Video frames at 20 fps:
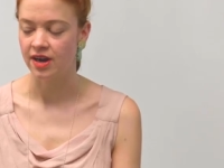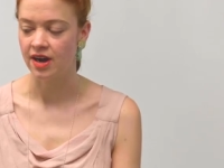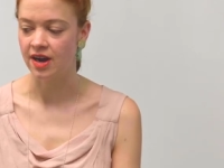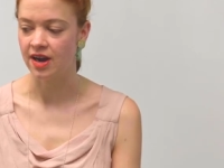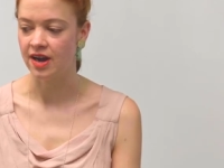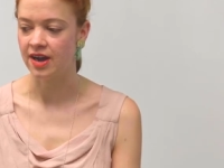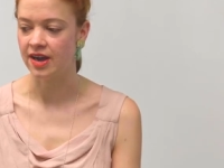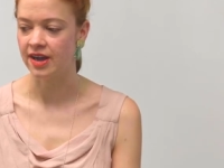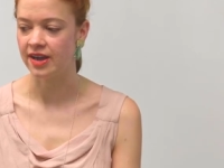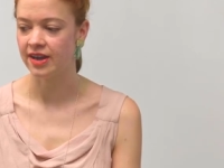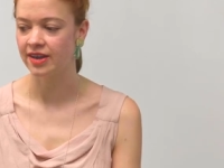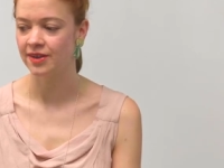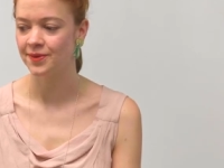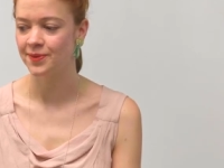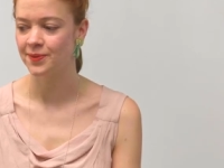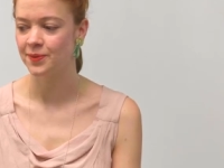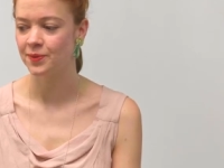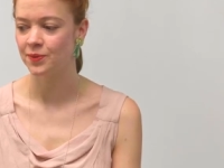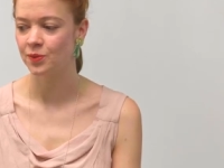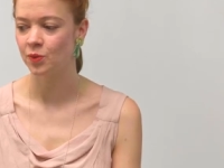
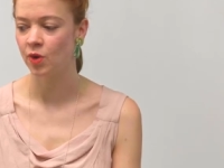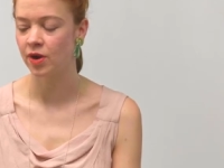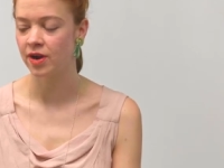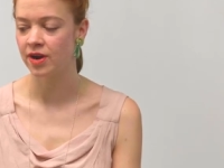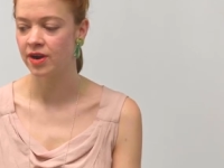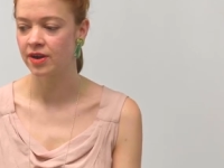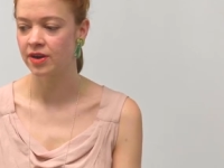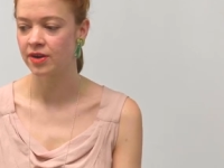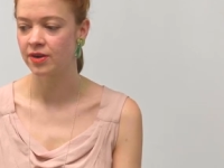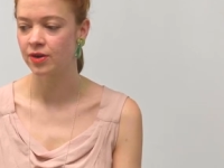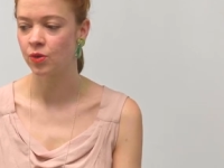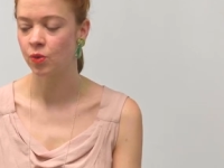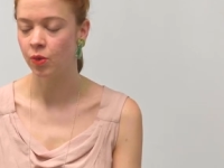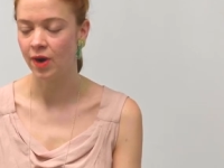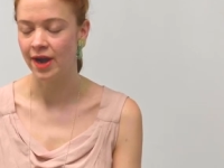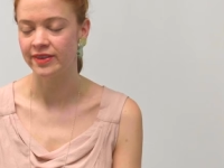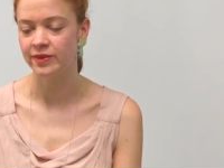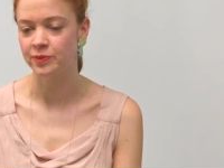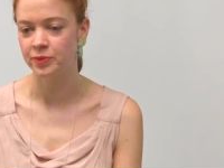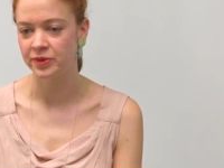I work
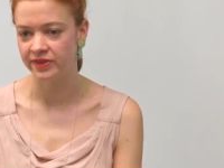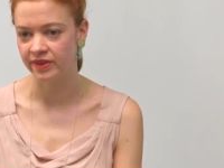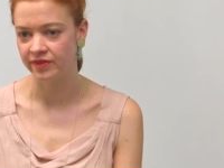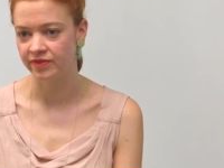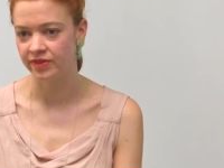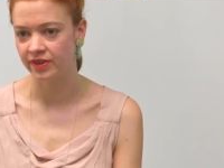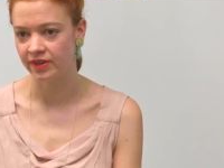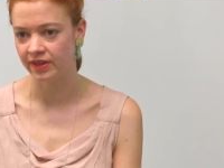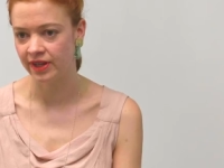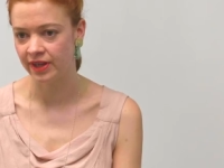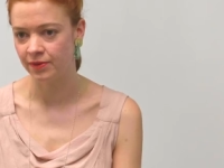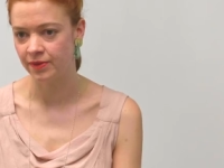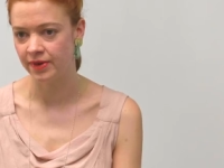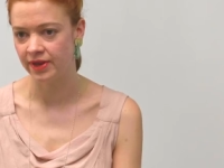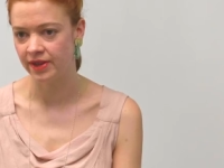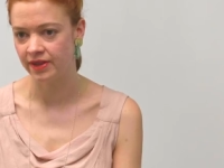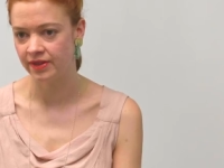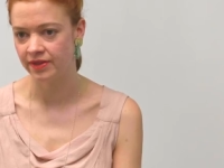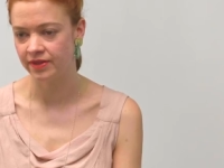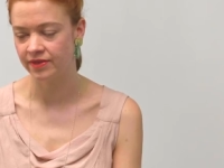quite specifically
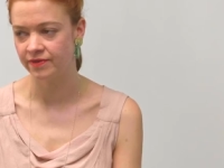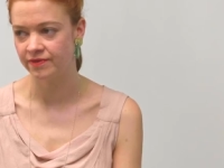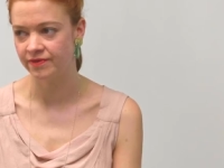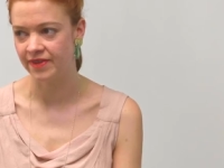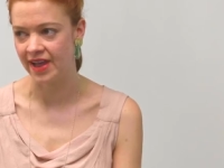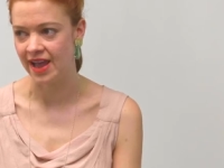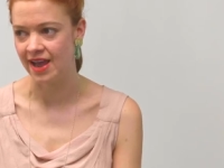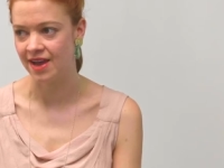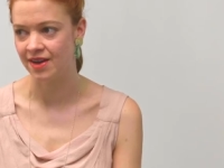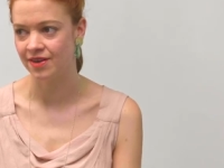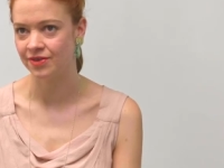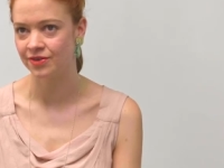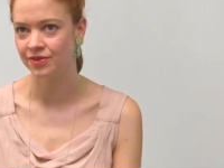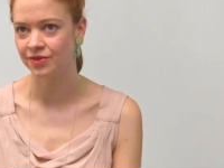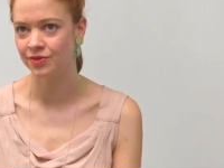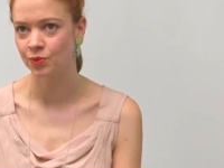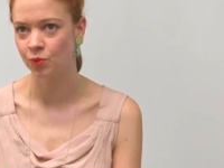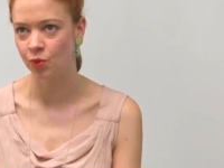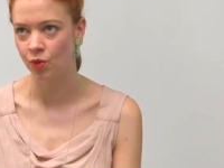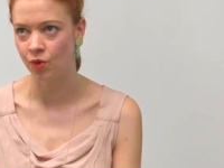with
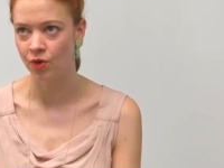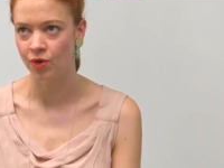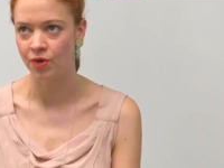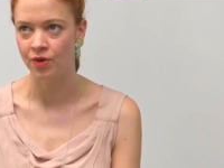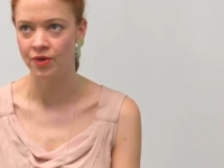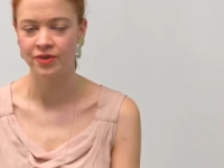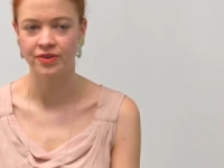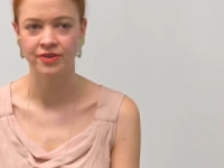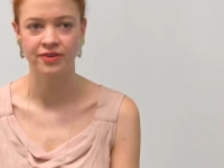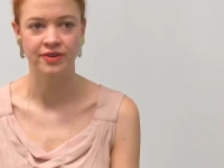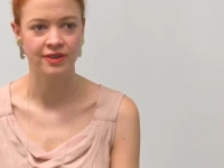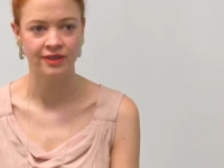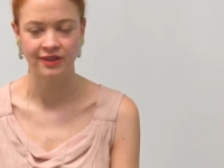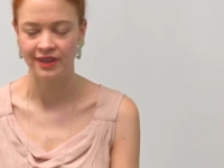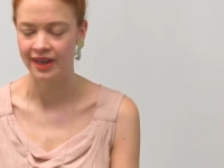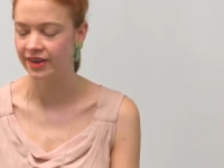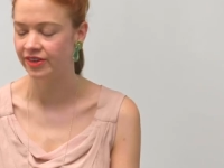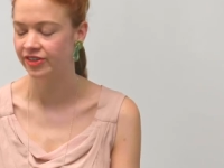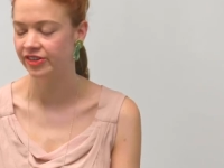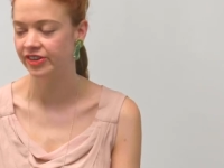found, worn,
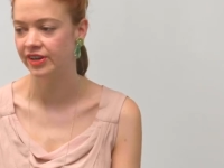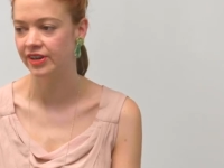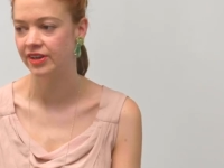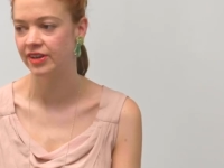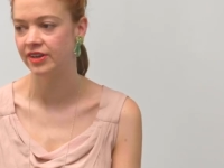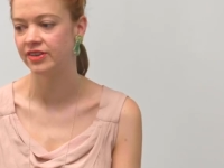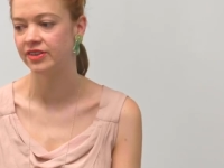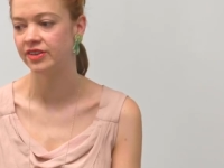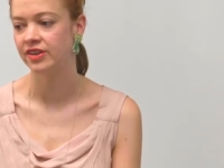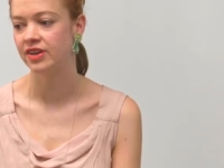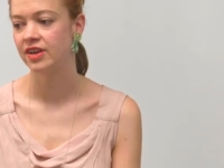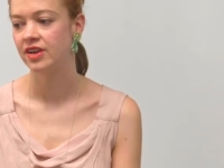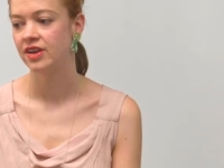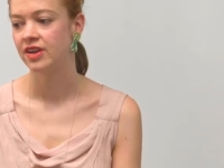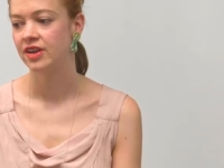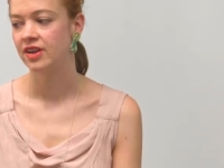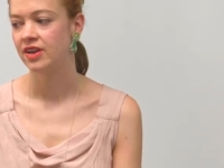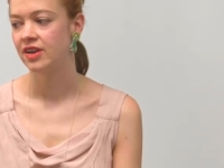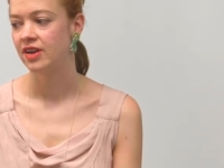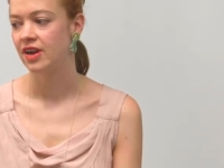collected
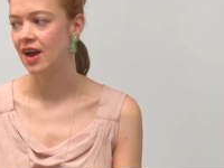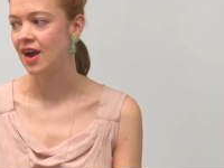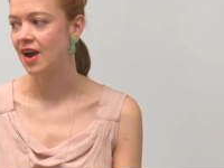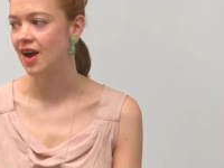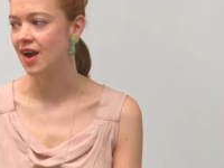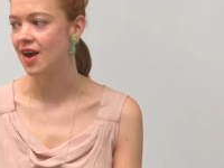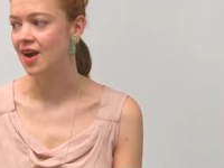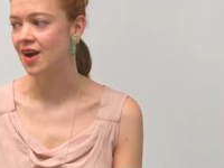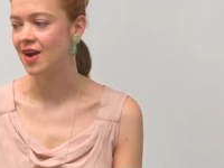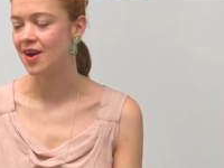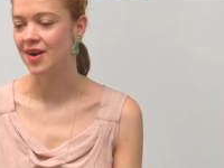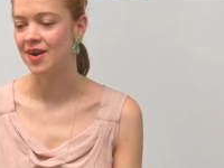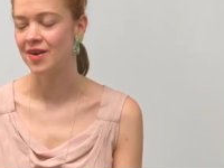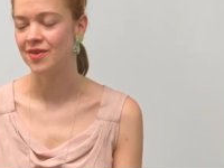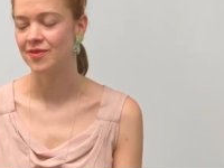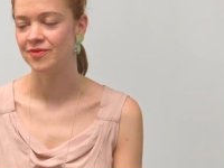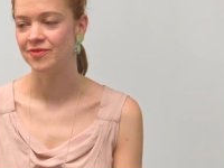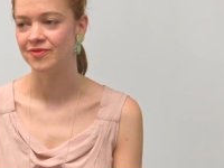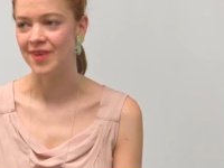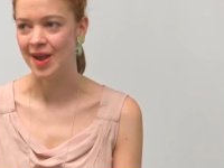
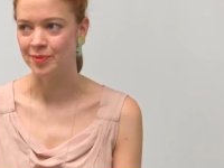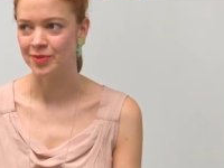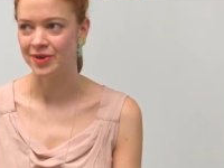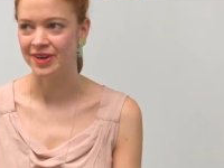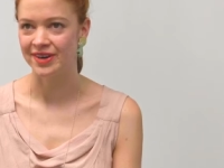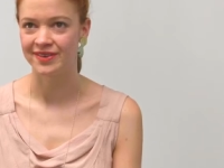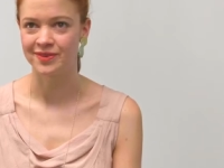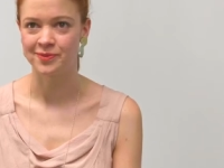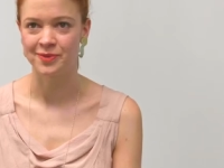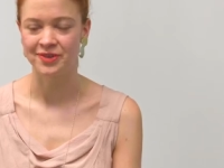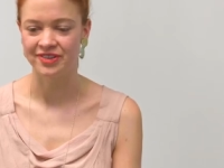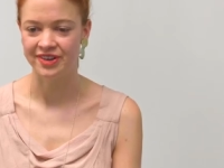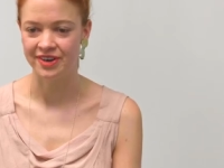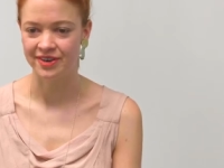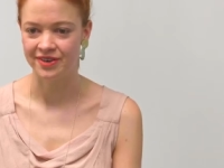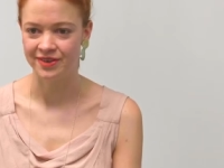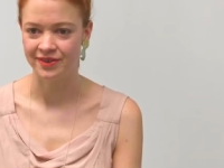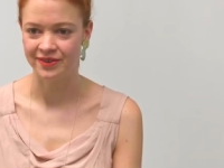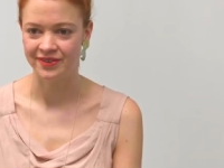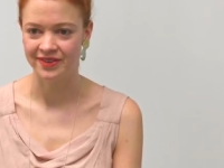fabrics,
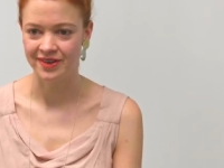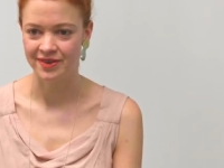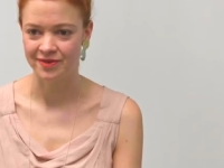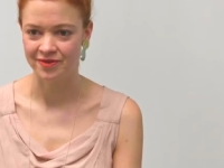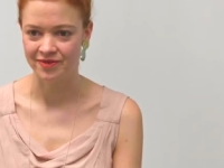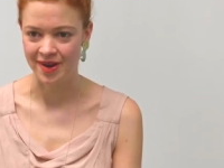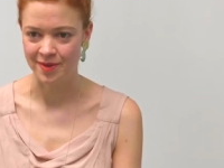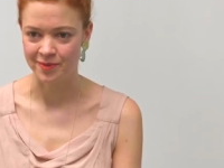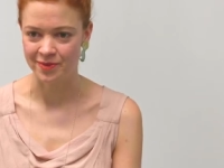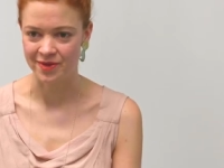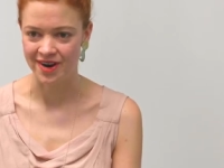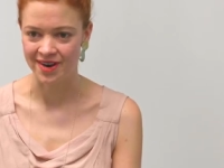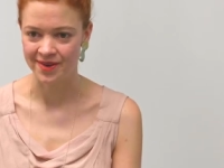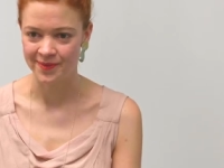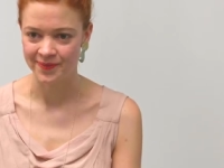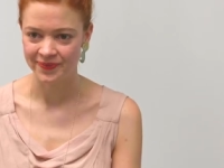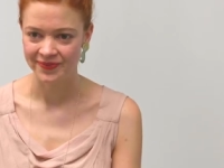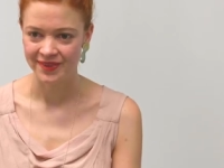materials and ephemera.